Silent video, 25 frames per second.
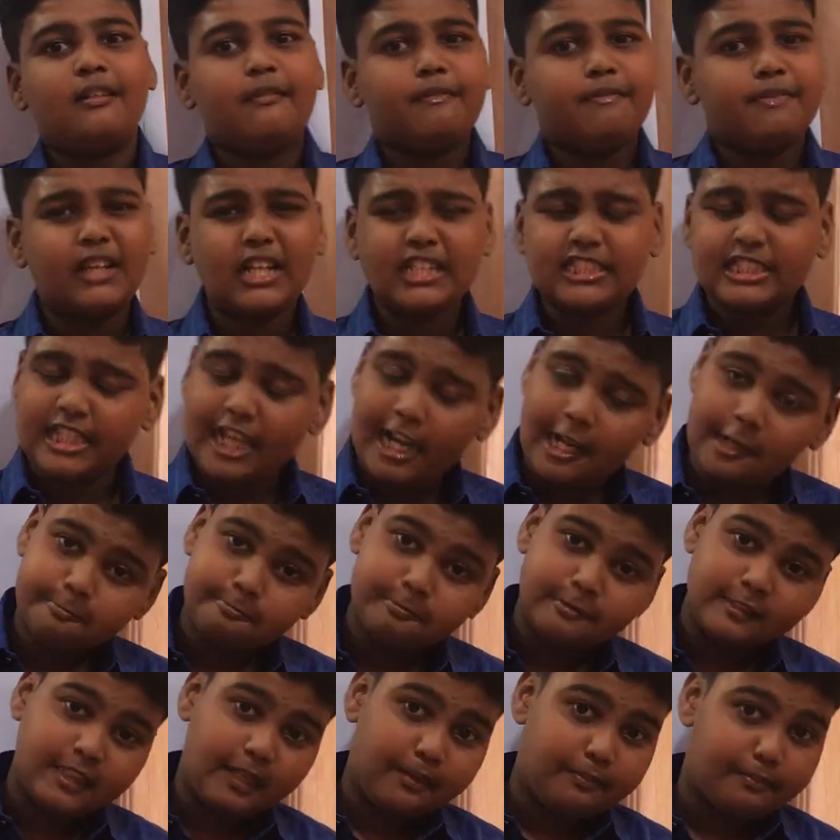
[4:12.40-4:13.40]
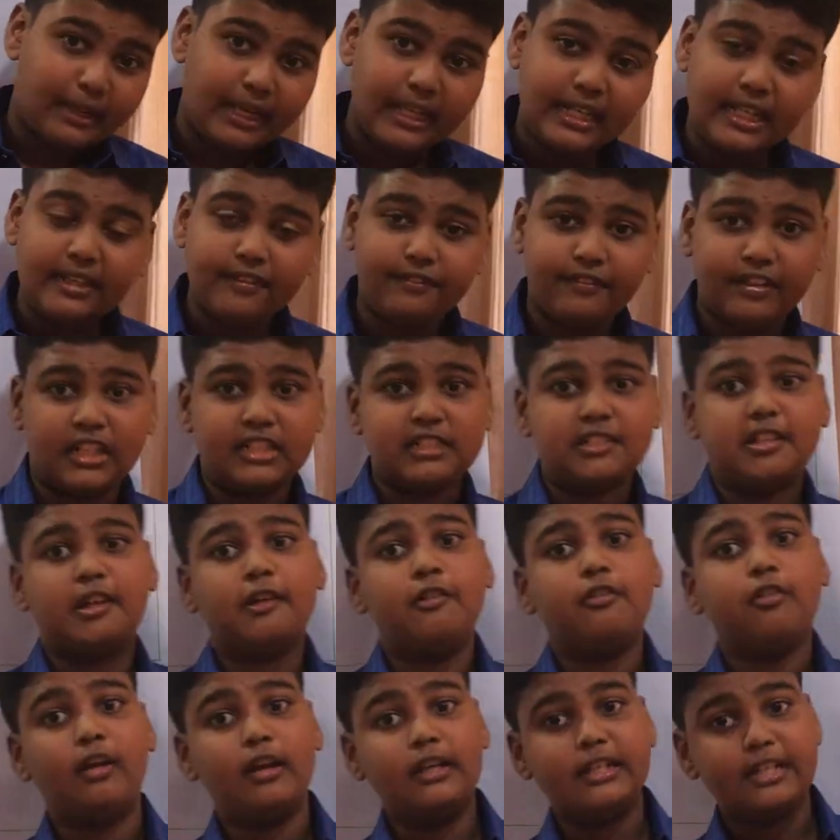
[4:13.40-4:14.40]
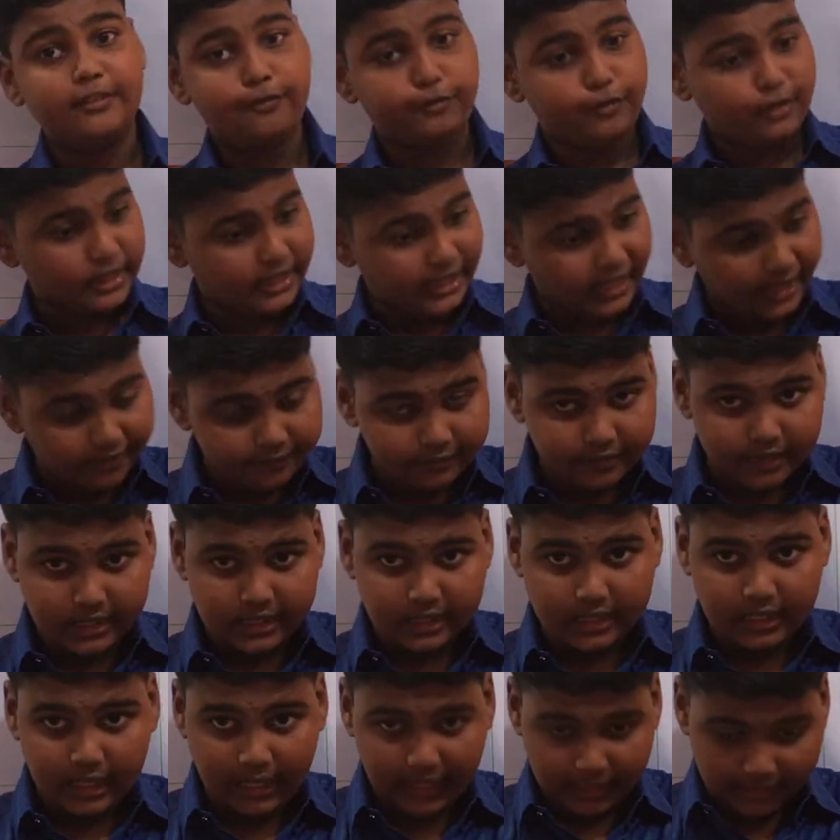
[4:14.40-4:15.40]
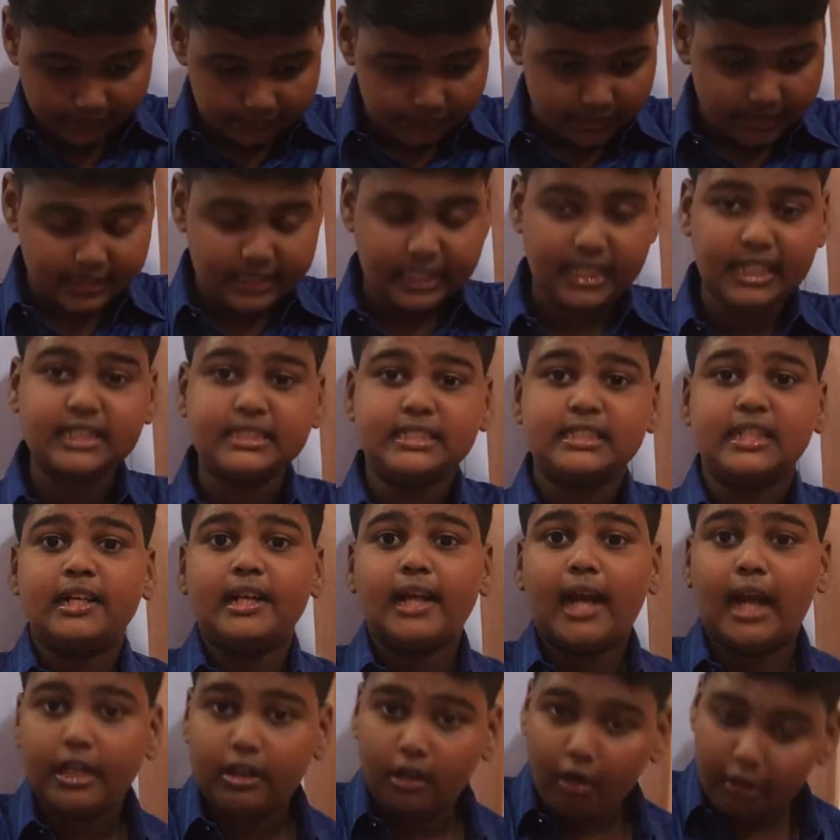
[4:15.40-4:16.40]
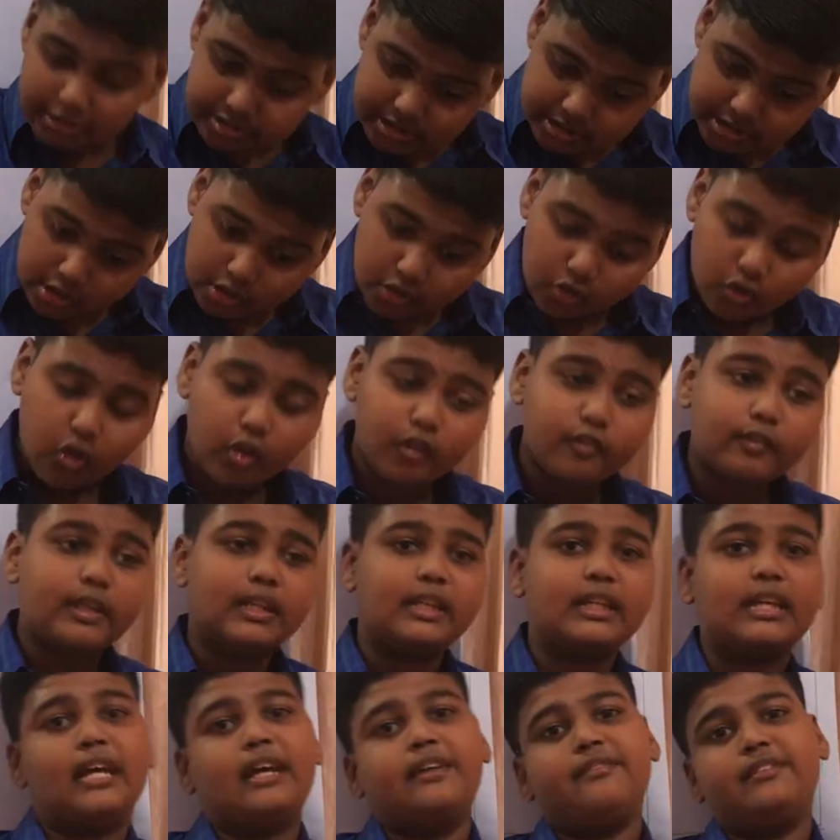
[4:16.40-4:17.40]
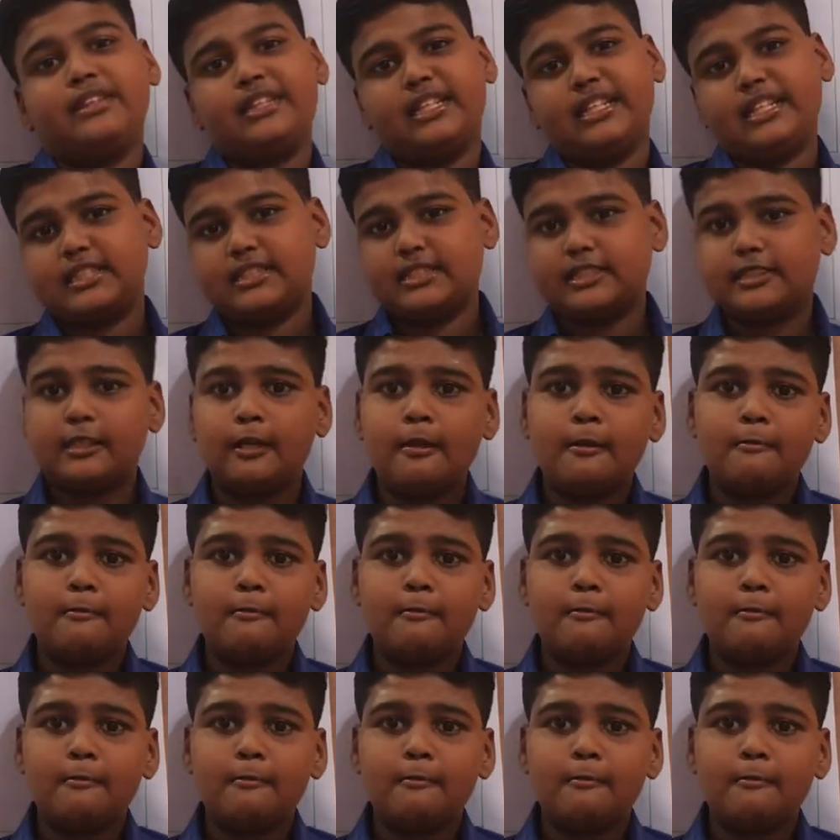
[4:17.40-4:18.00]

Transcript: This helps in many ways for lifting heavy things and also lowering heavy things.